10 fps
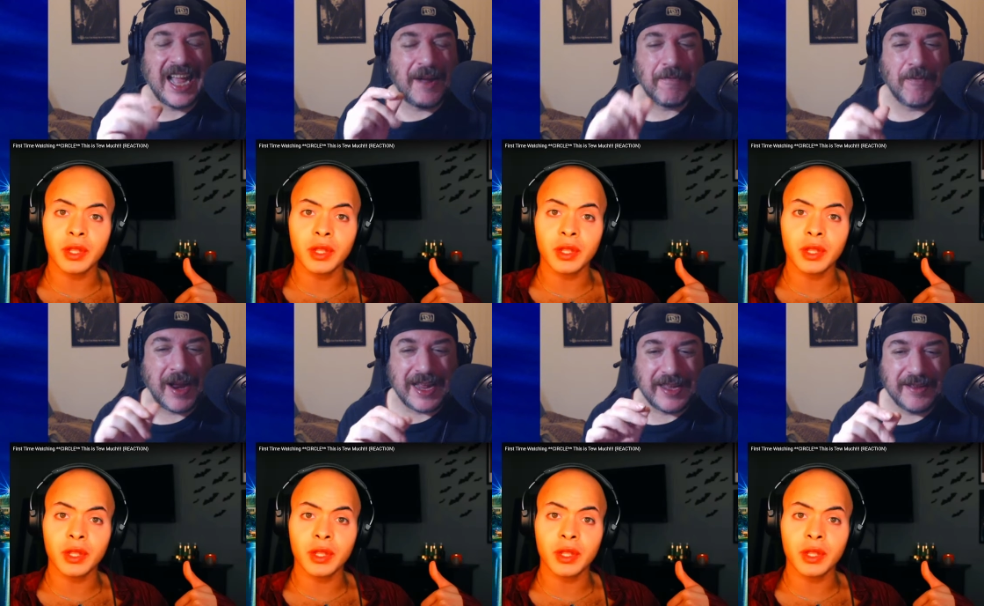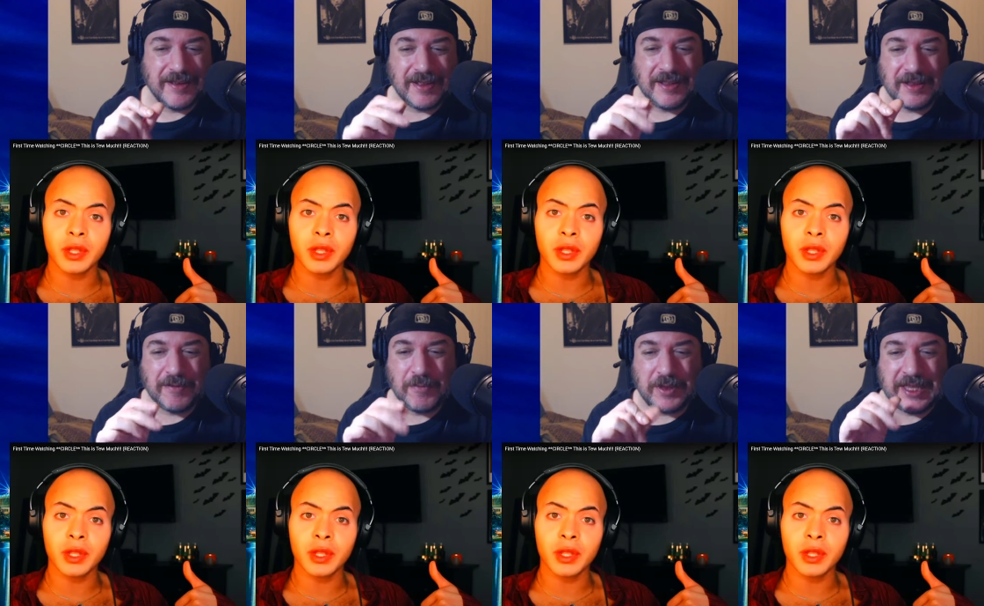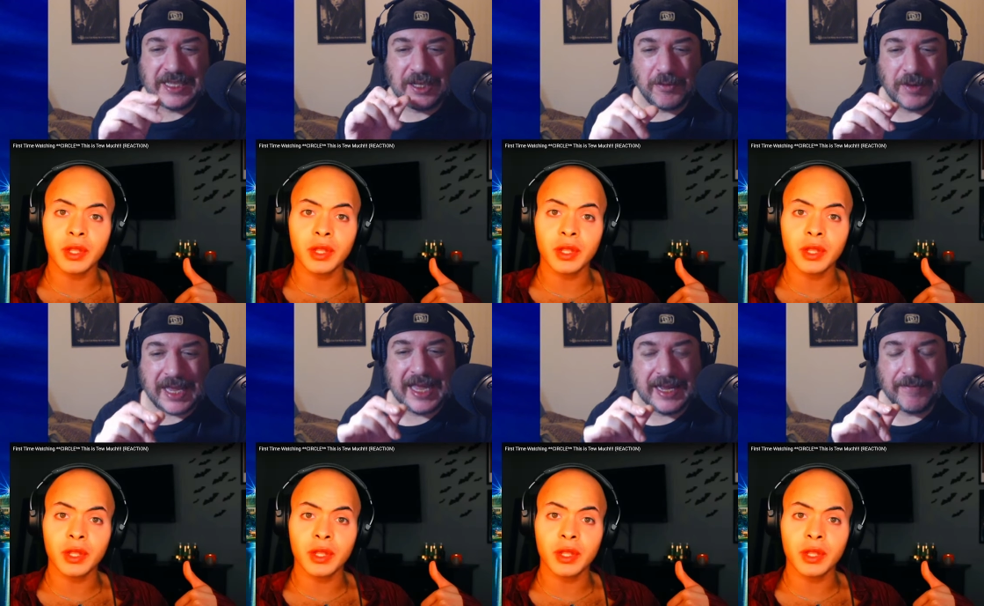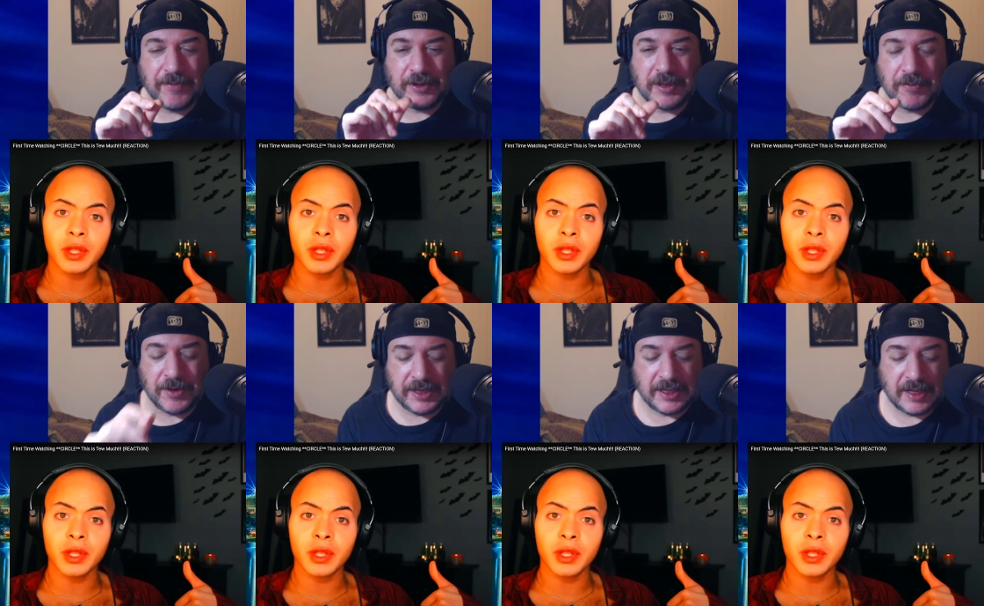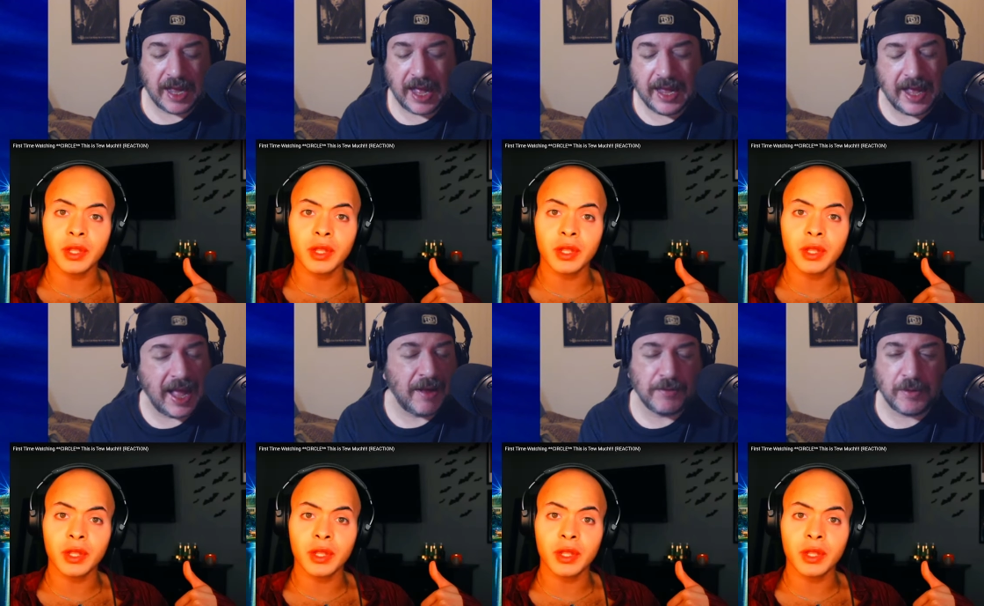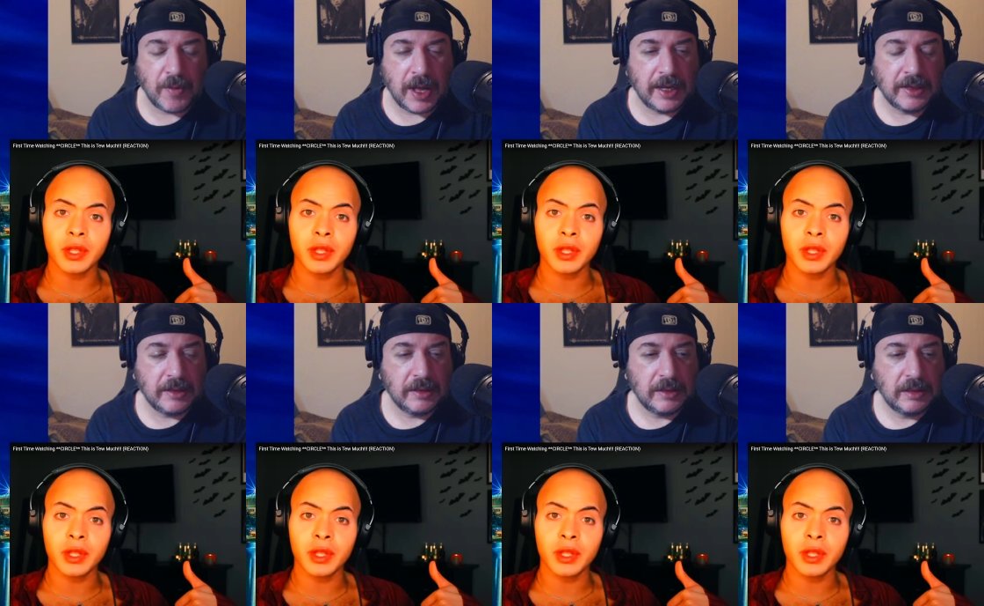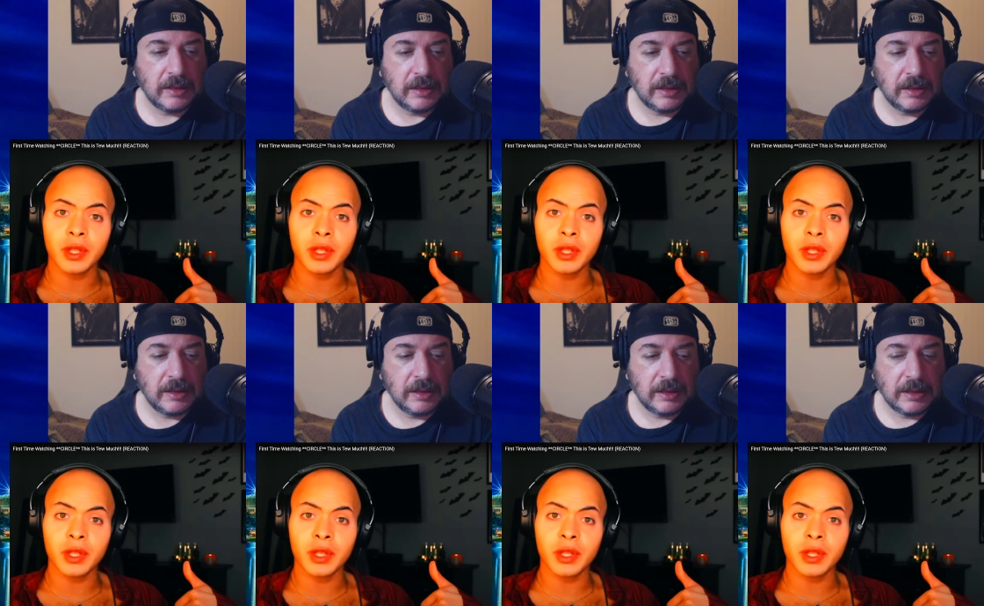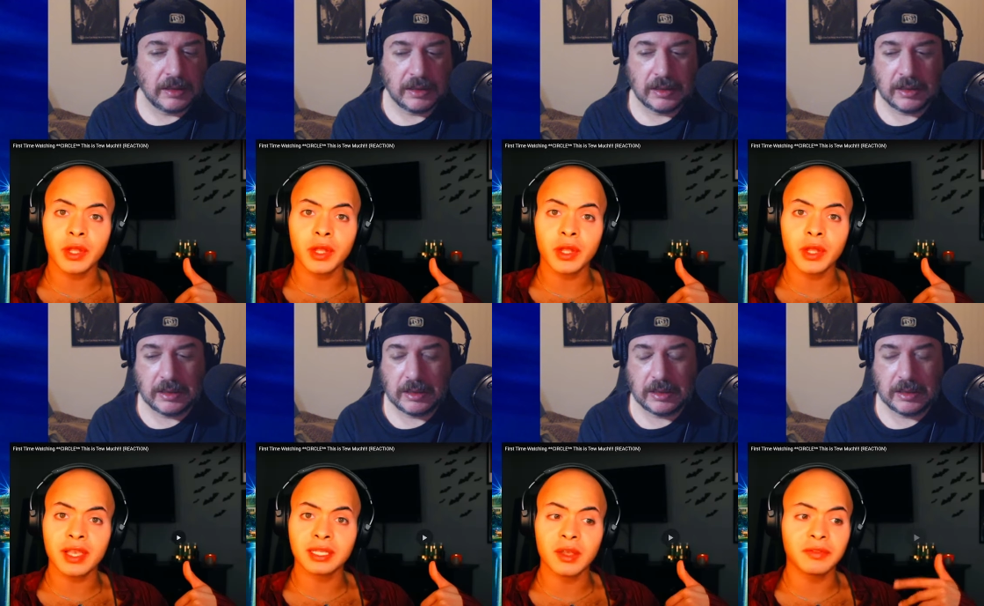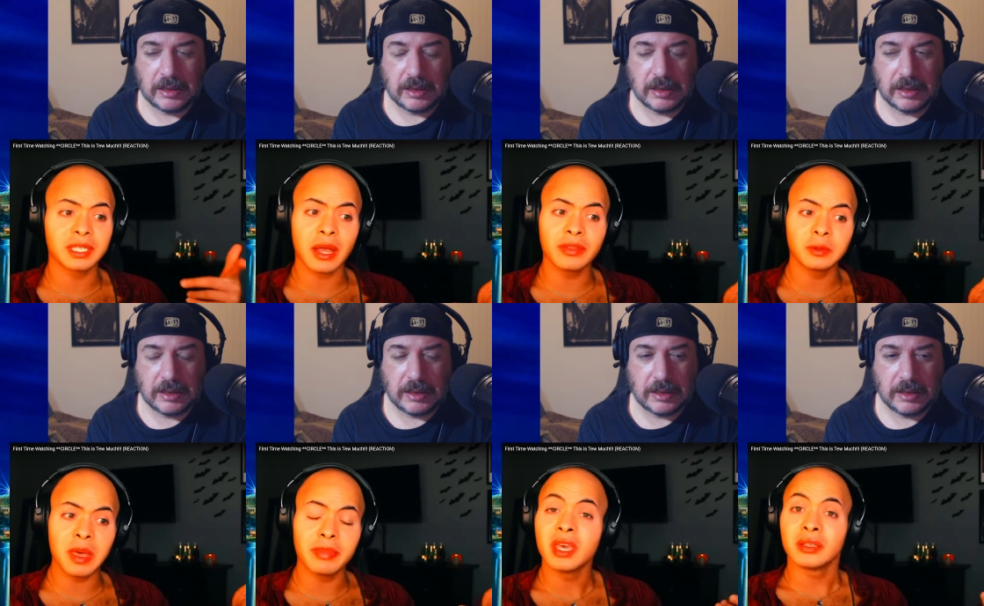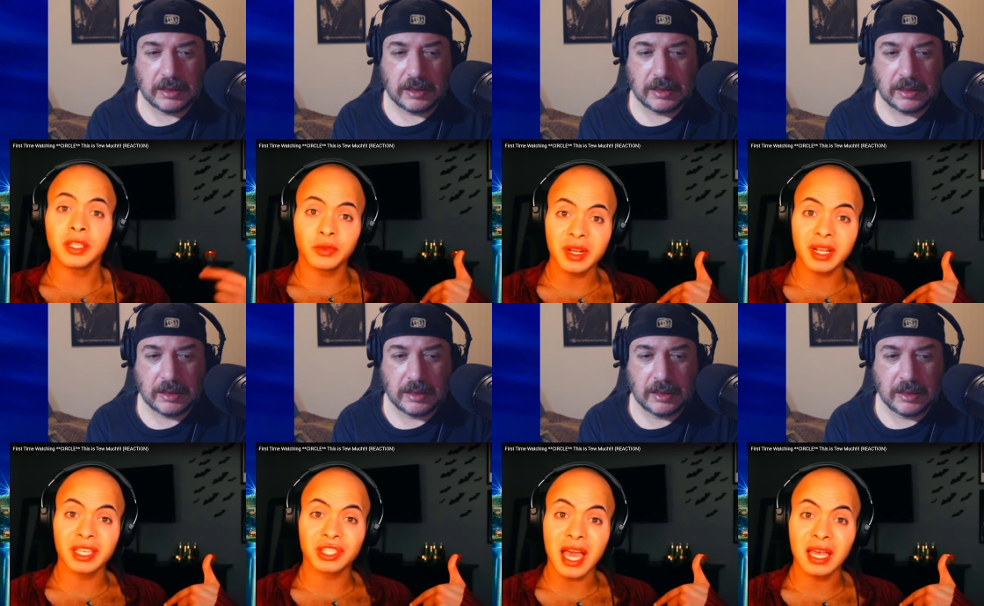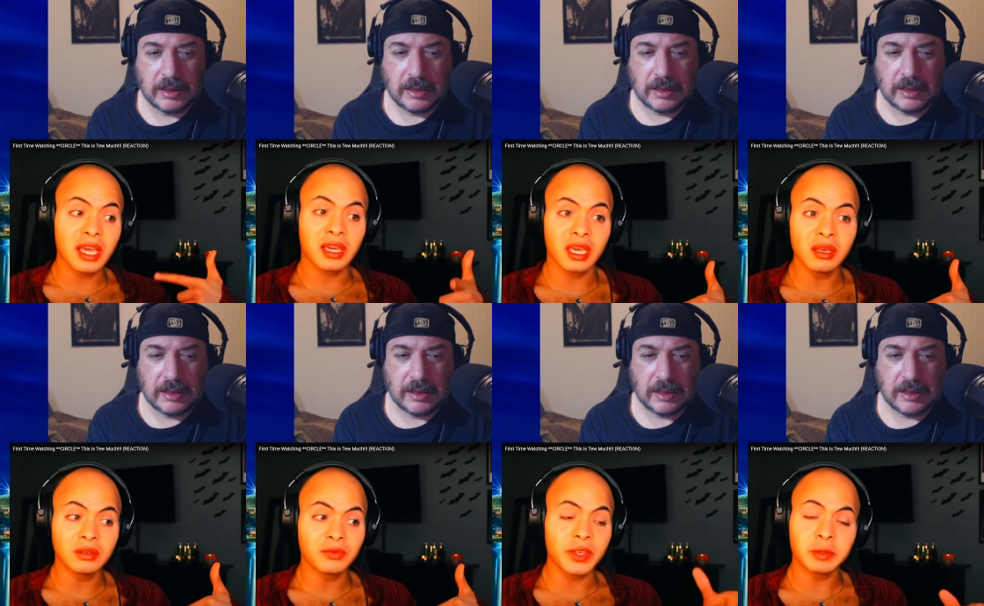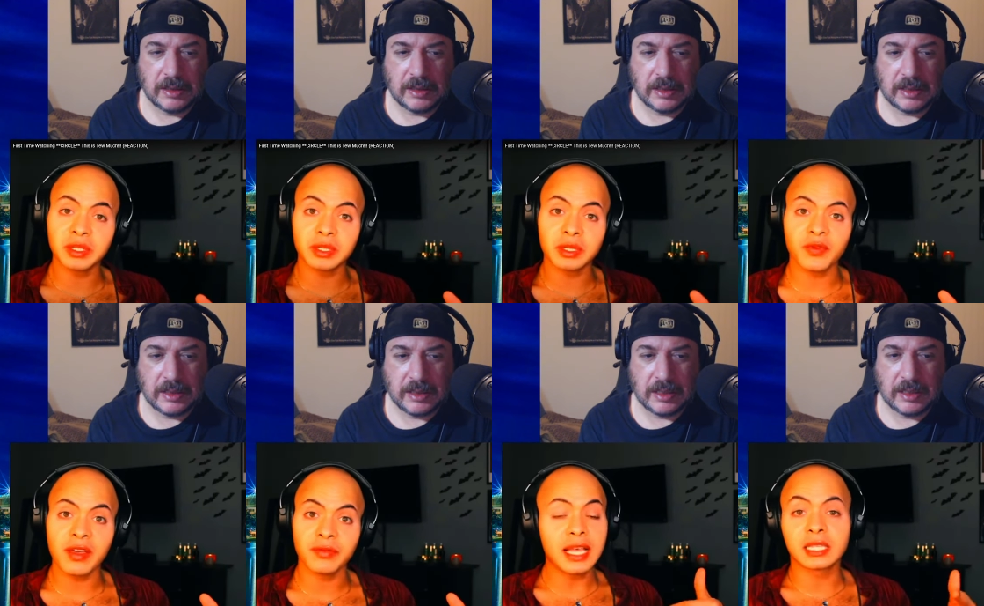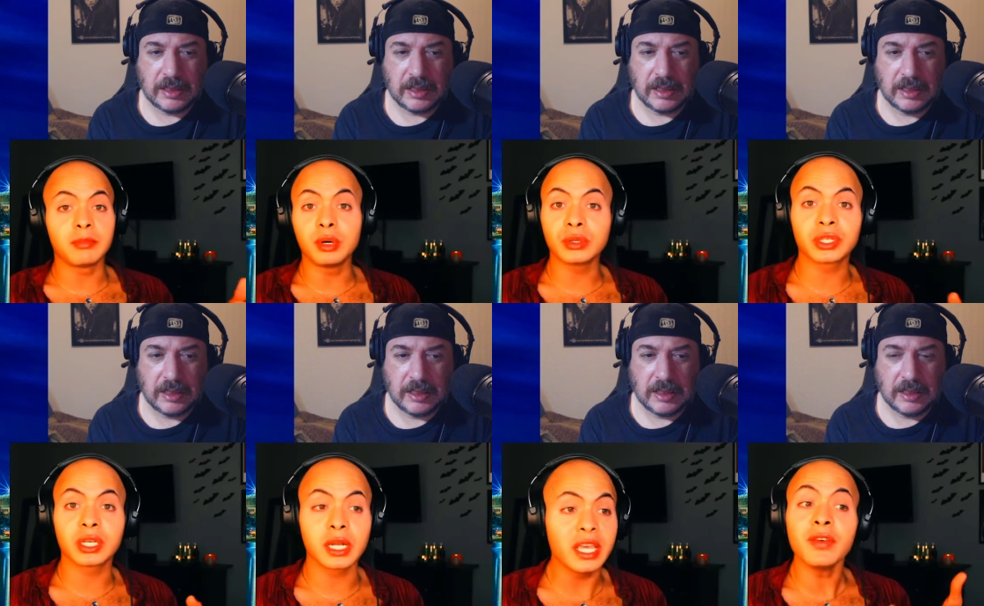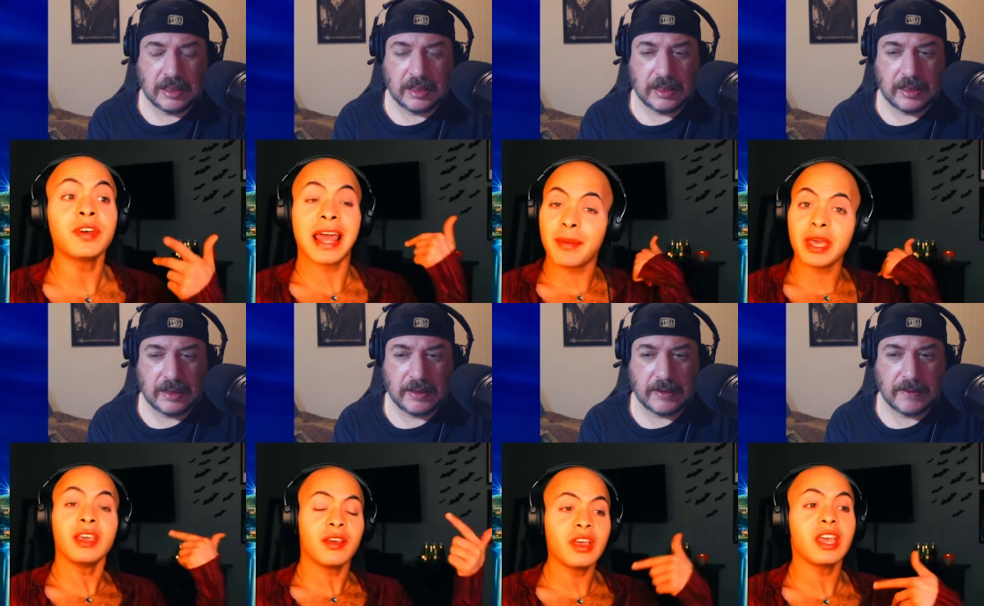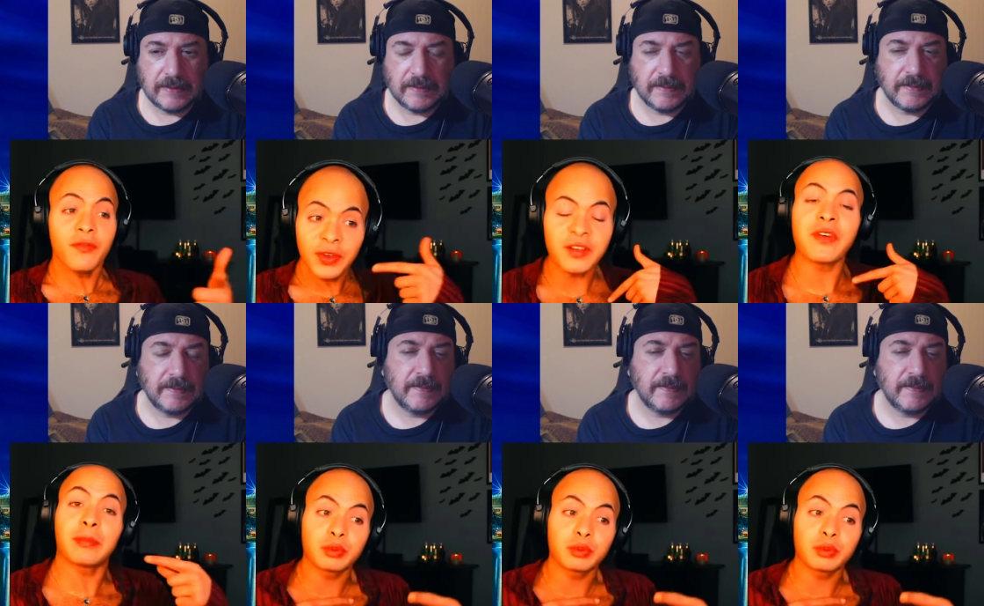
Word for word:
Speaker 1: not right with this little kid for some reason. I, I don't know why.
Speaker 2: All that stuff to carry this baby just for me to get shot and killed for this bitch to survive? That's some bullshit, honey. Even if, even if I'm